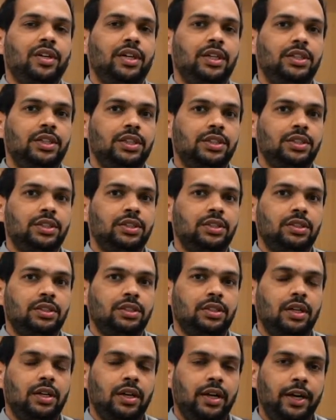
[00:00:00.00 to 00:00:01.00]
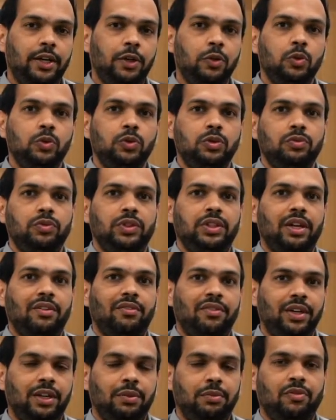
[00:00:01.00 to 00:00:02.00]
injections reduce with
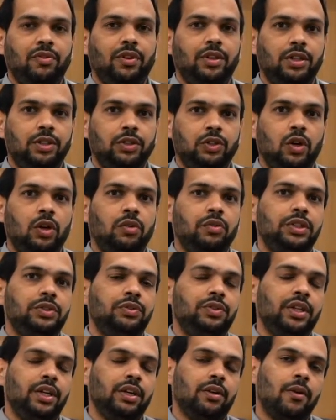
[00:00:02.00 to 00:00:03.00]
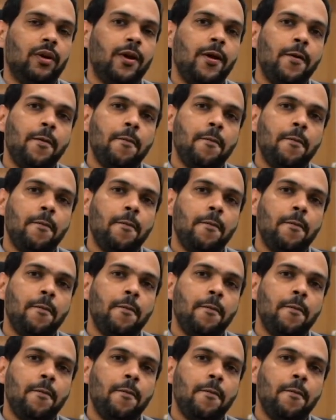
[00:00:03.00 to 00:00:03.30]
every further shot which we give.